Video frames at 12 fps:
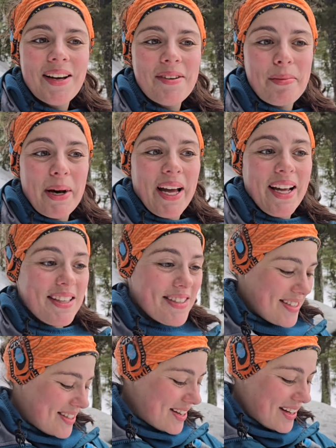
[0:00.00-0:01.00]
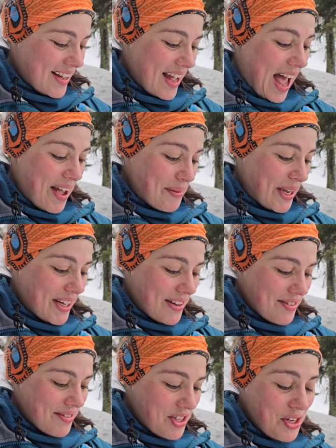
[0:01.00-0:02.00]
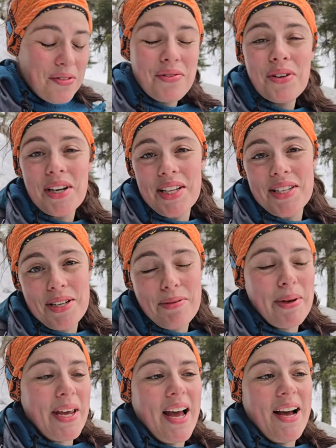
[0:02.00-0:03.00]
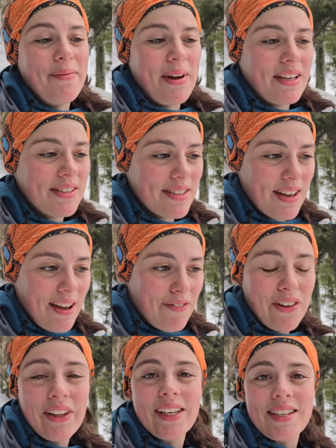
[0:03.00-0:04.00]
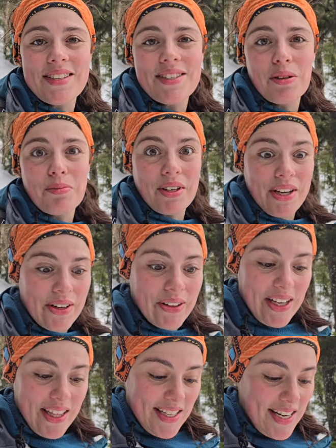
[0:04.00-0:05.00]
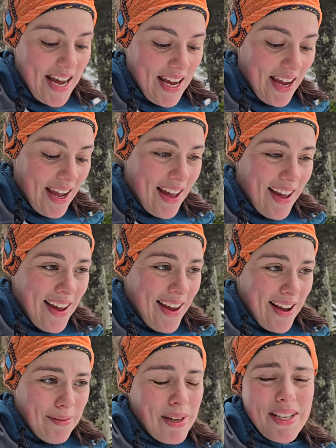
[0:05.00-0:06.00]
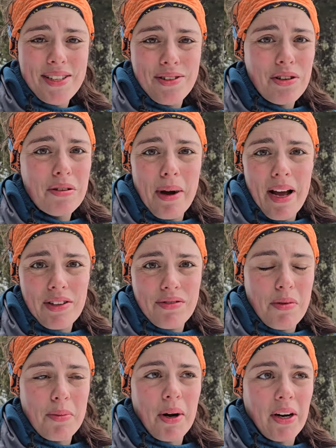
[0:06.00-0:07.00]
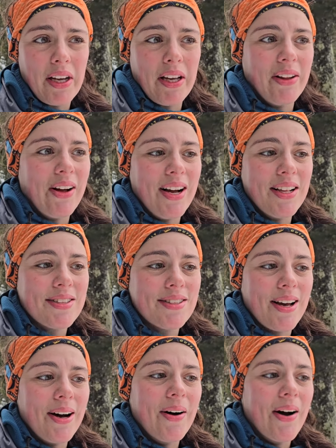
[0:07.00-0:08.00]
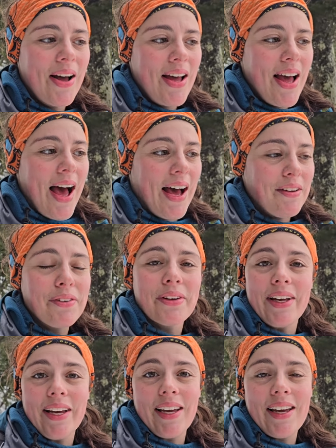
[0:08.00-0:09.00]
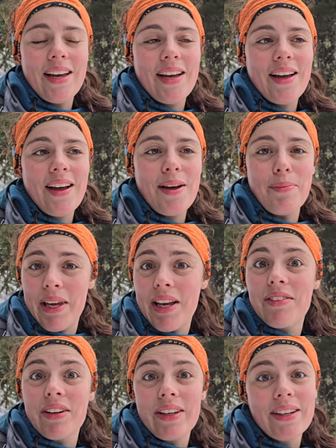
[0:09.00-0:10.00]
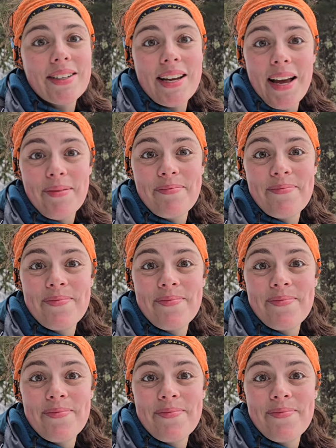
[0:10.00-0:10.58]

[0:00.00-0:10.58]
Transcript: But it's, I mean, 2:42 p.m. I feel like it's still pretty early in the day. I'm less than 2 miles from the parking lot, so I feel like I'm making really good time.